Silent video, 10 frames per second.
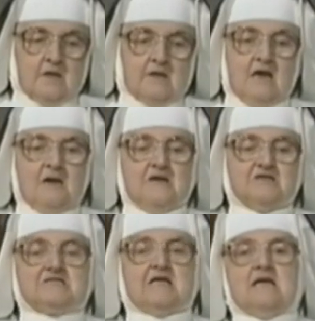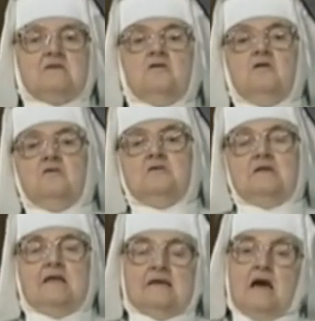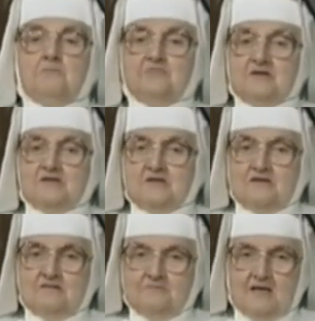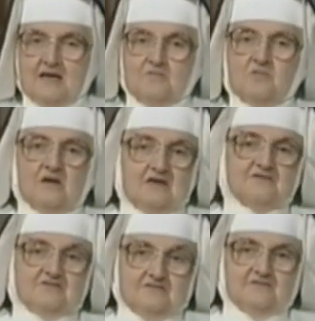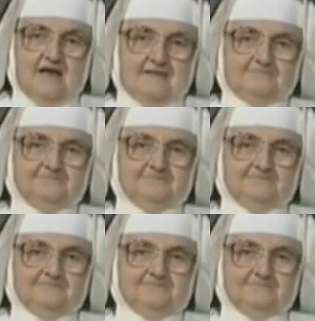Now, I may stand alone in that opinion, but I'm willing to do that.